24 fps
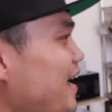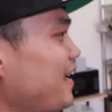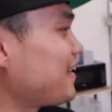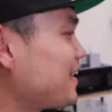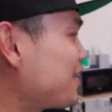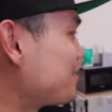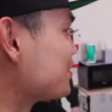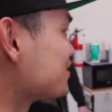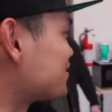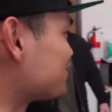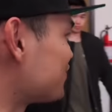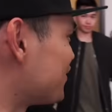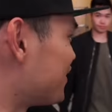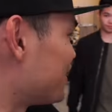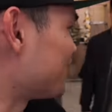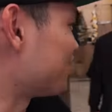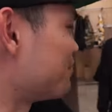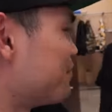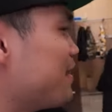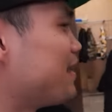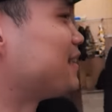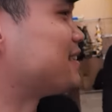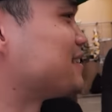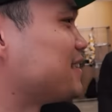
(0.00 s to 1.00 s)
Hey, that was
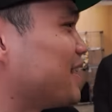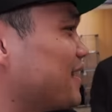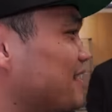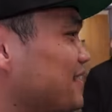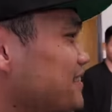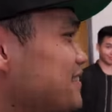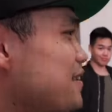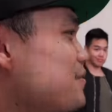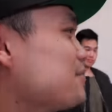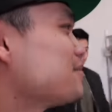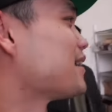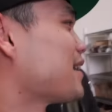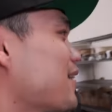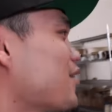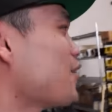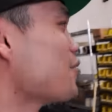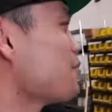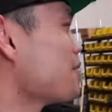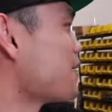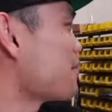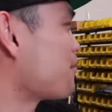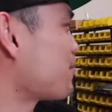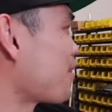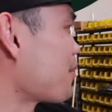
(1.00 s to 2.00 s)
funny. In mid-sentence, I was like,
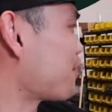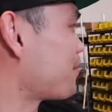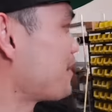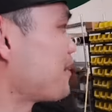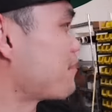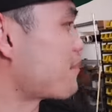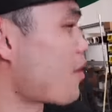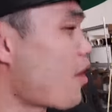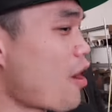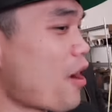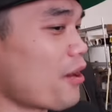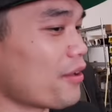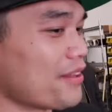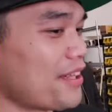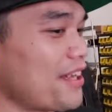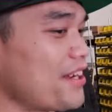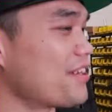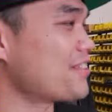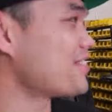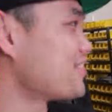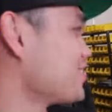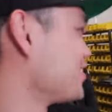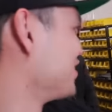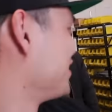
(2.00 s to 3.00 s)
hope my property... Oh,
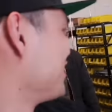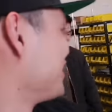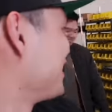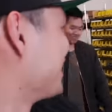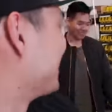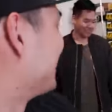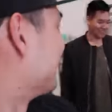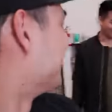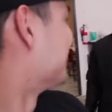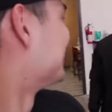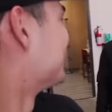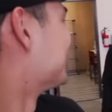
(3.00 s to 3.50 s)
there she is.